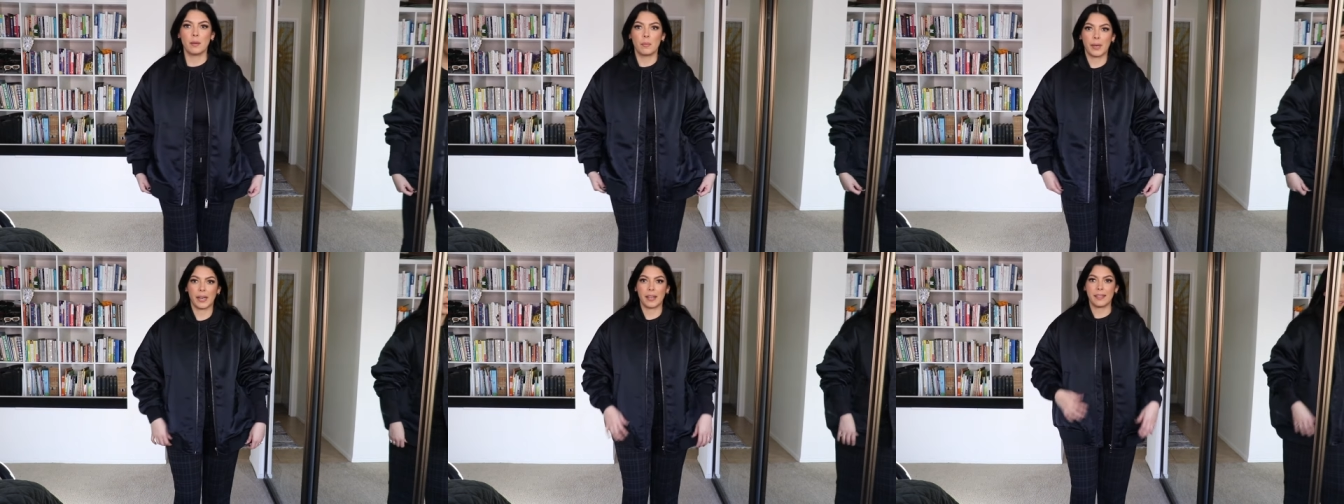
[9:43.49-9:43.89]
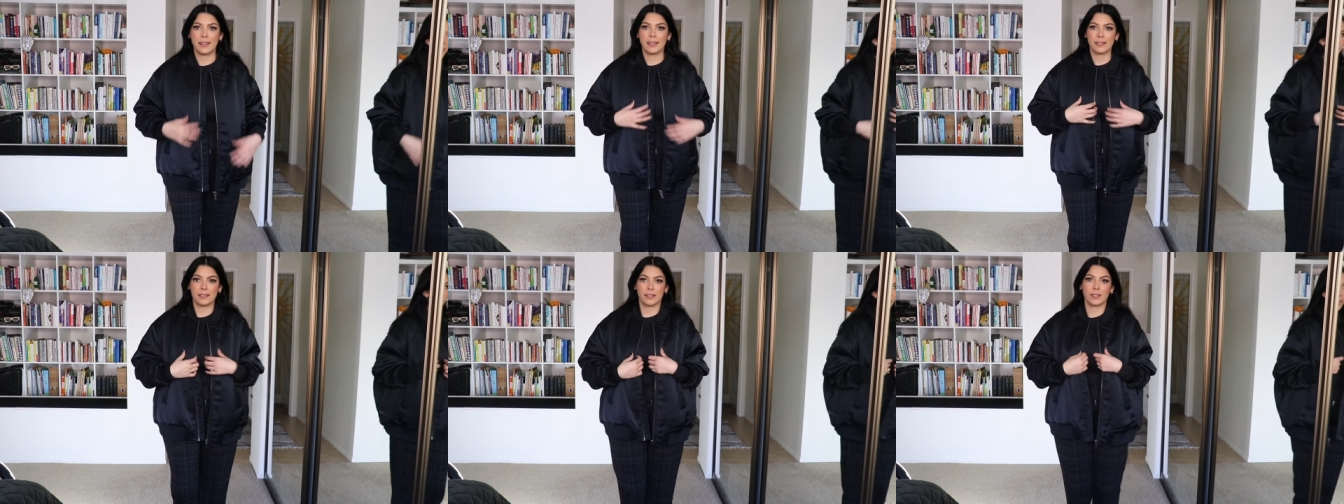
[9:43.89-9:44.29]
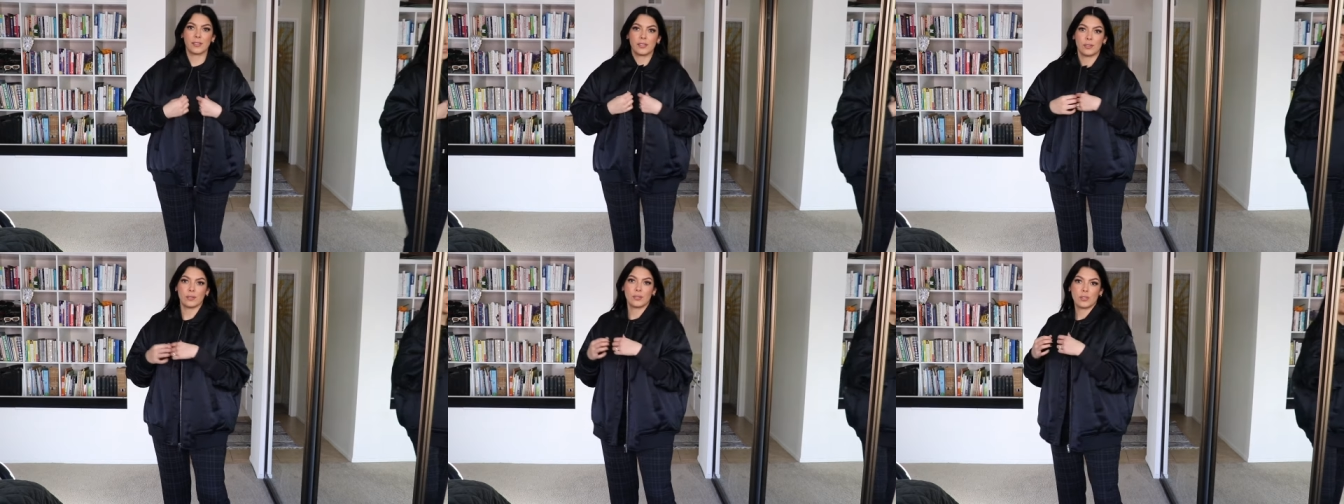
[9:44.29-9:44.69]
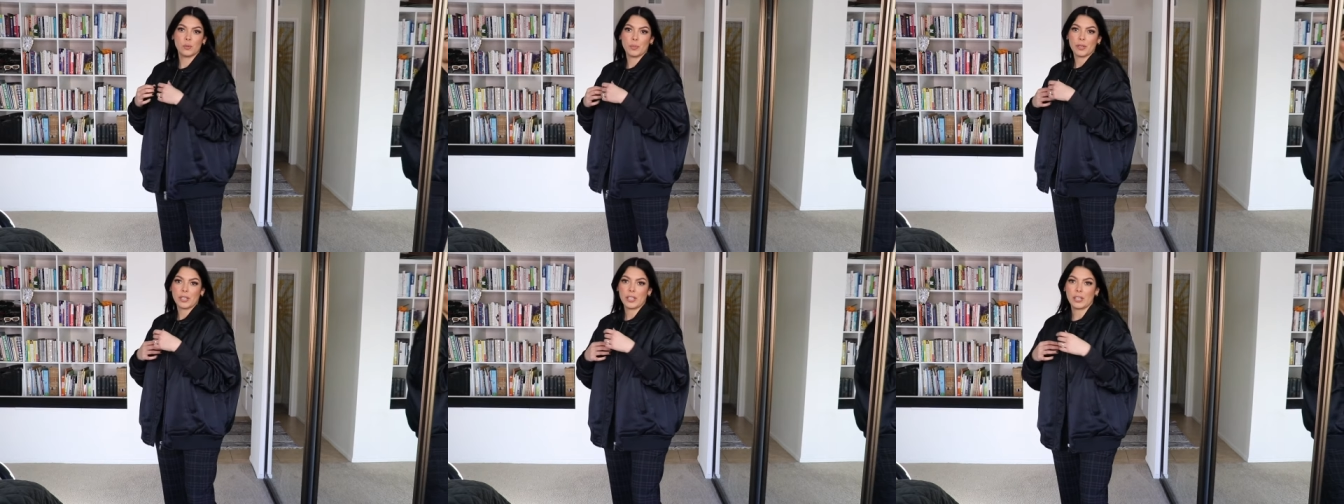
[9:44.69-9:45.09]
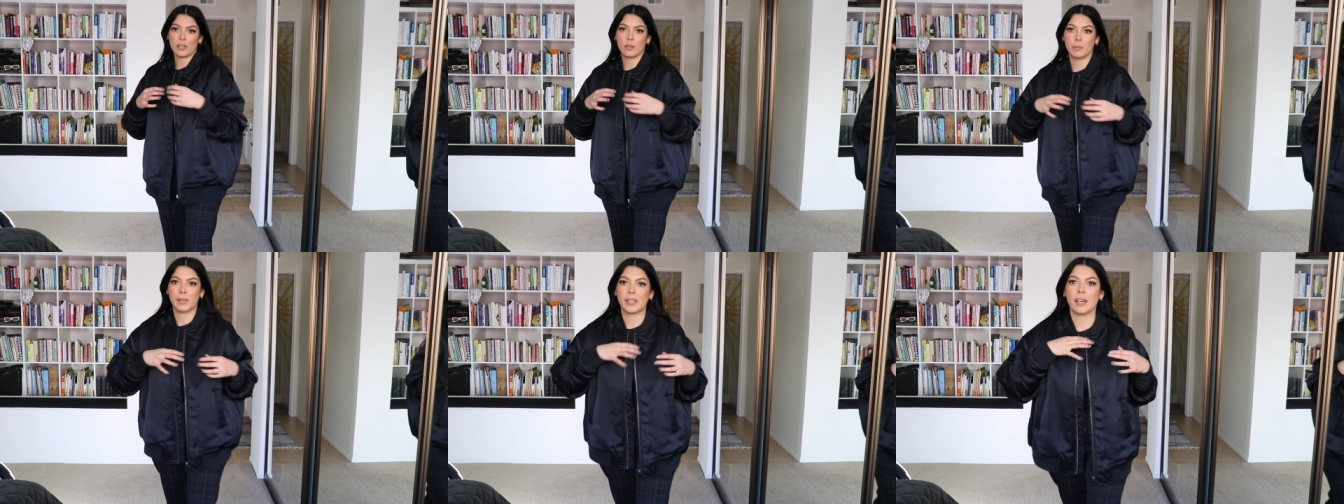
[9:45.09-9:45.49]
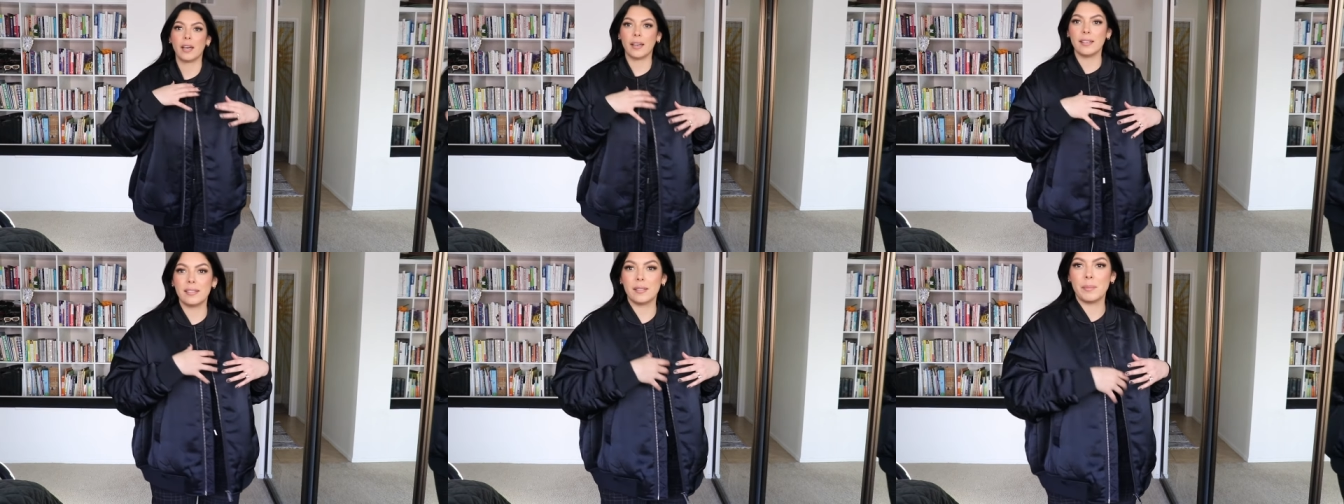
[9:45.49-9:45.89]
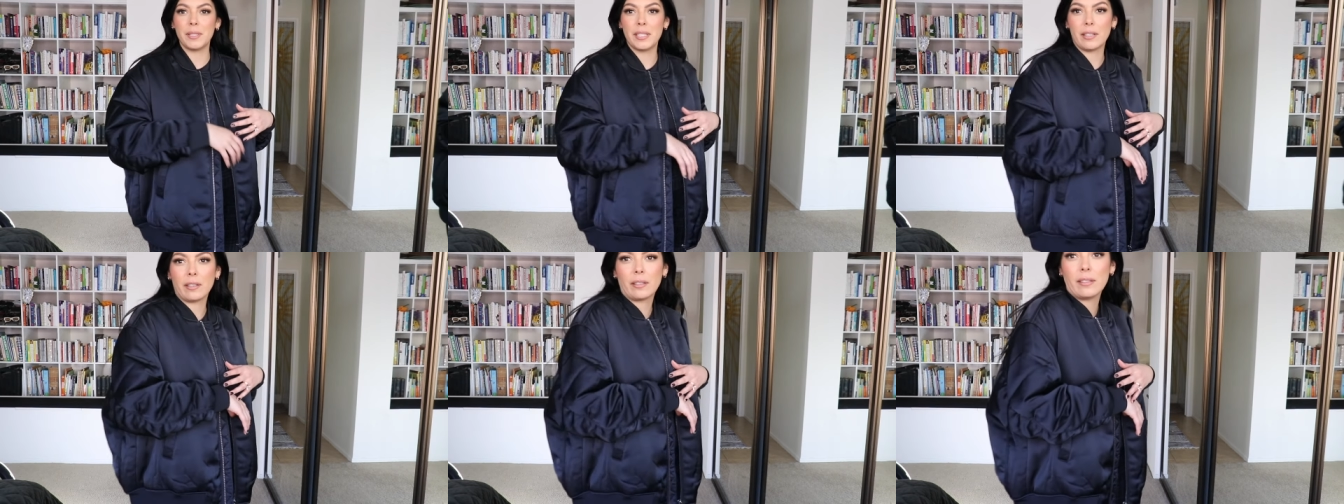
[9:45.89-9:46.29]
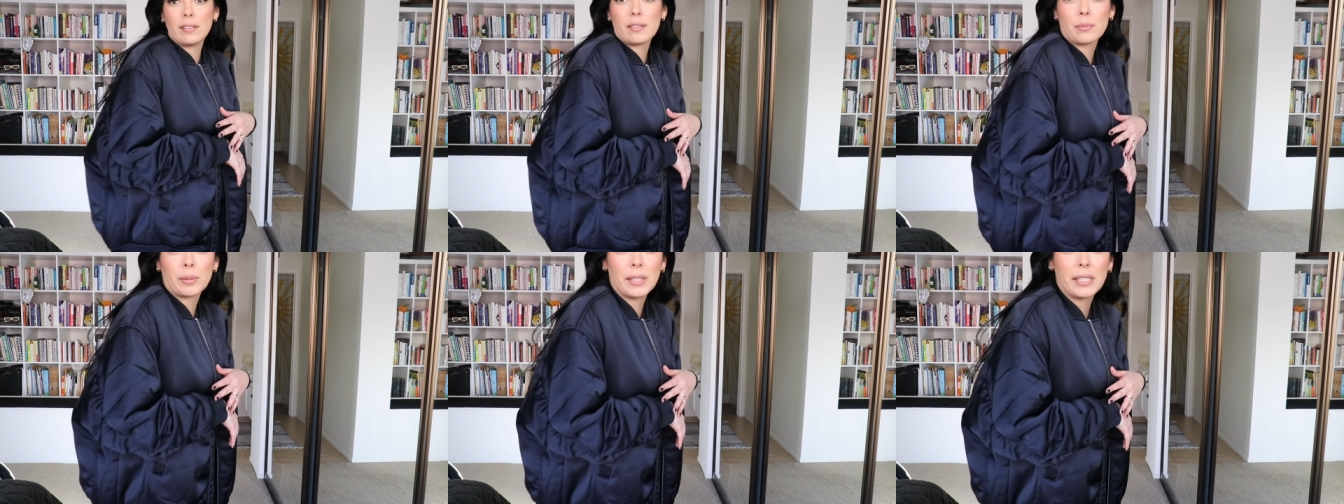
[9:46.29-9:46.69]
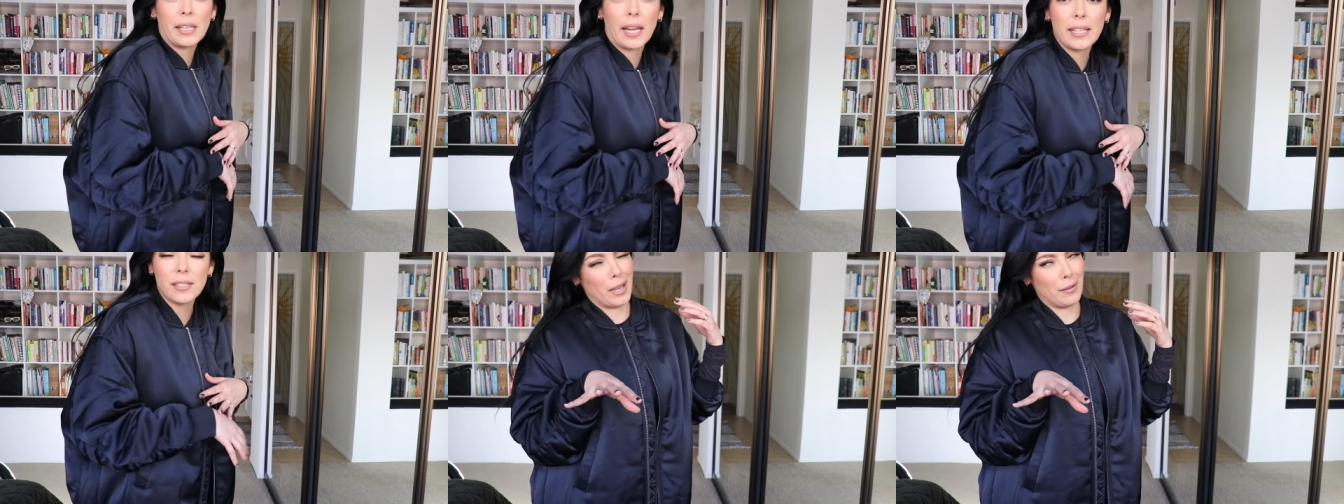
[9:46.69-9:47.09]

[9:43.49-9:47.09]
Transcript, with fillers: But I think it looks super cute because the material is really nice.